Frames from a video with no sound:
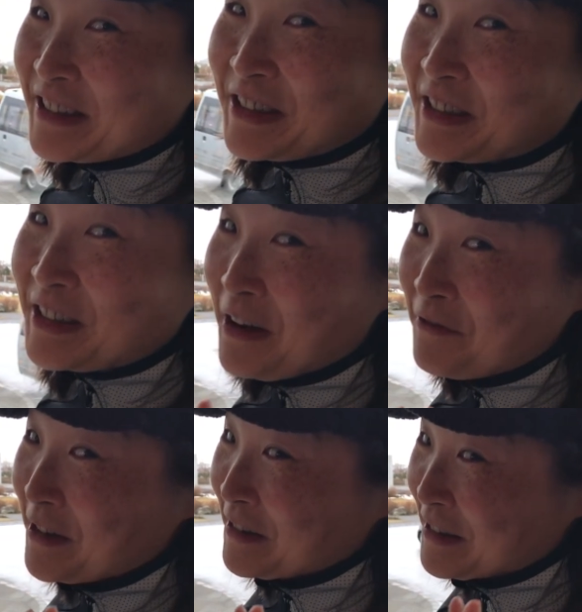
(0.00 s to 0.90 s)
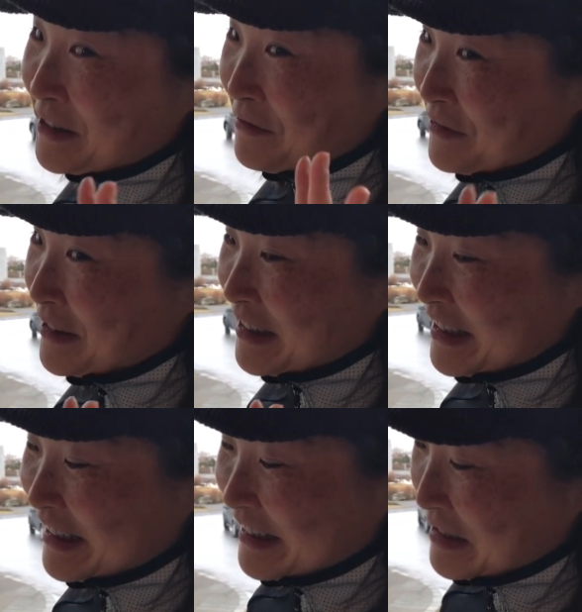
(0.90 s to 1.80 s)
It's very definitely, fishy.
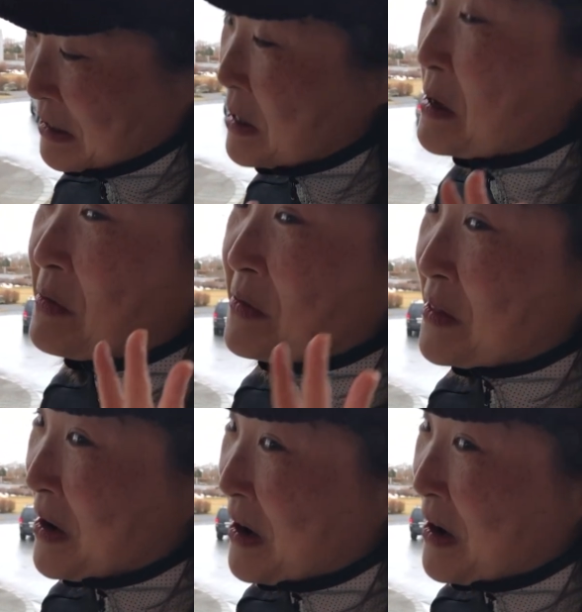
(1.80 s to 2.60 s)
Definitely. This is the good type of fishy.